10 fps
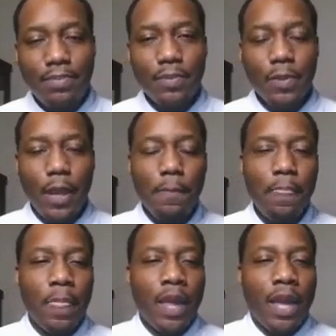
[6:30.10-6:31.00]
Okay.
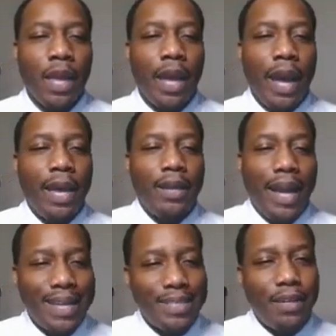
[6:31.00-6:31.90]
And
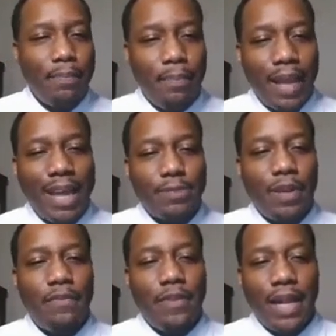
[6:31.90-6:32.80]
lastly, the last
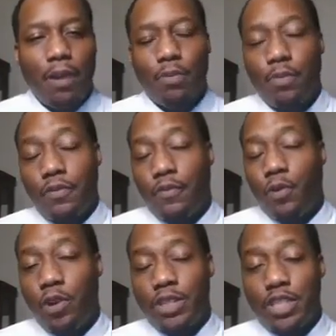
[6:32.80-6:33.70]
benefit that I will put
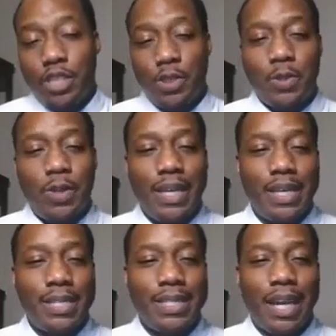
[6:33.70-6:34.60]
forward to you
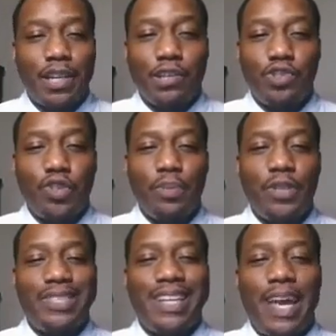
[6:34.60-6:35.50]
is that it
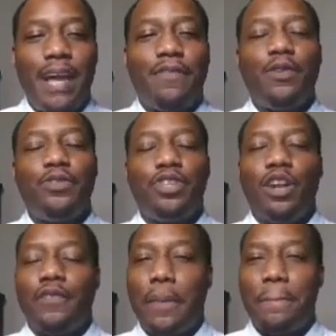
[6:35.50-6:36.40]
contributes to the evolution
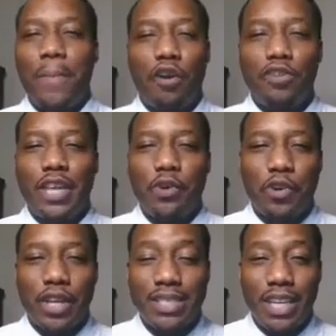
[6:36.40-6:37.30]
of the modern day
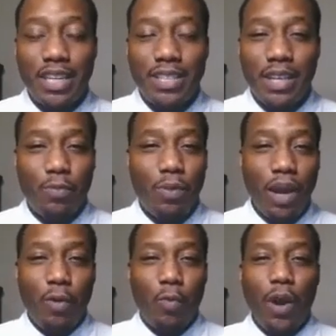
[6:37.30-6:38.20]
organization. And what
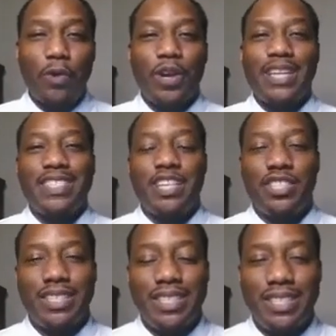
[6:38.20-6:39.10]
organization
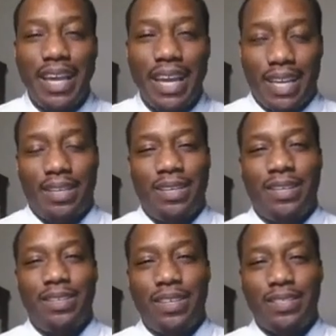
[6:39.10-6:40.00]
today
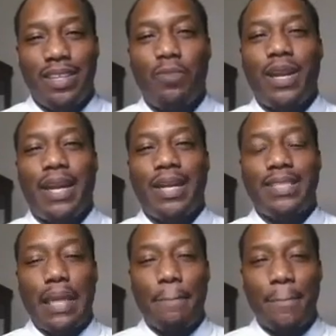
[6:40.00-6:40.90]
does not want to get to
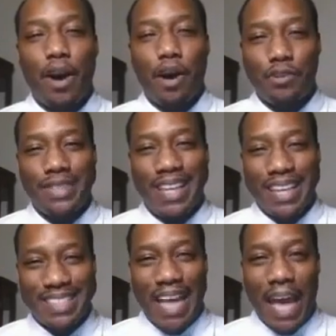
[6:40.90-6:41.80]
the modern day
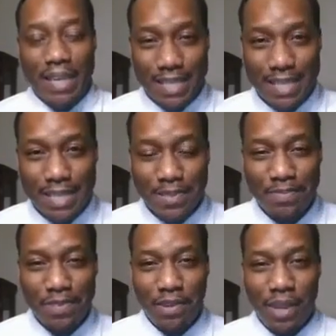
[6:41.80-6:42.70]
status,
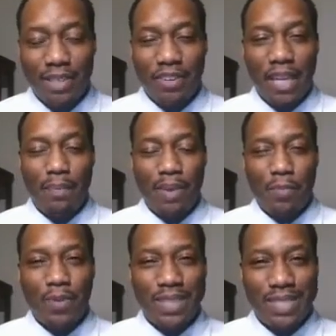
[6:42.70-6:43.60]
right? They're keeping up
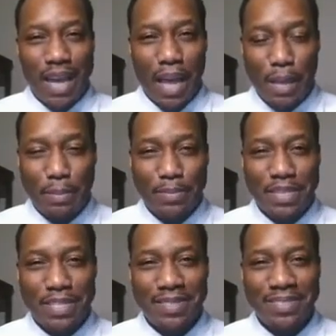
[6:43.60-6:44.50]
with the
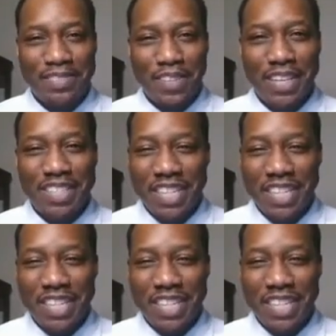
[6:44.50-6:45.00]
times, right?